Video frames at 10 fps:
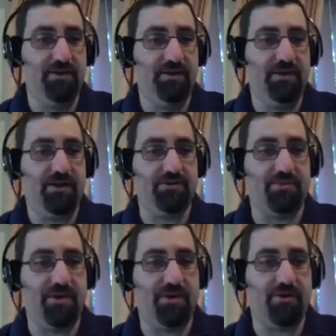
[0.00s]
Here's a
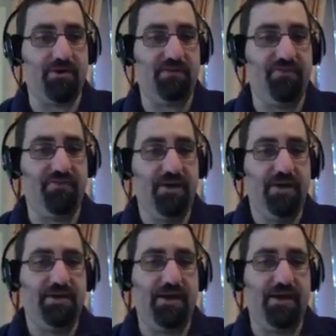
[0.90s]
paragraph.
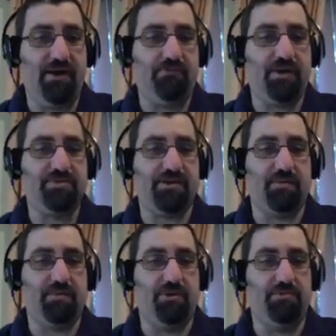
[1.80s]
Now, what I was talking about,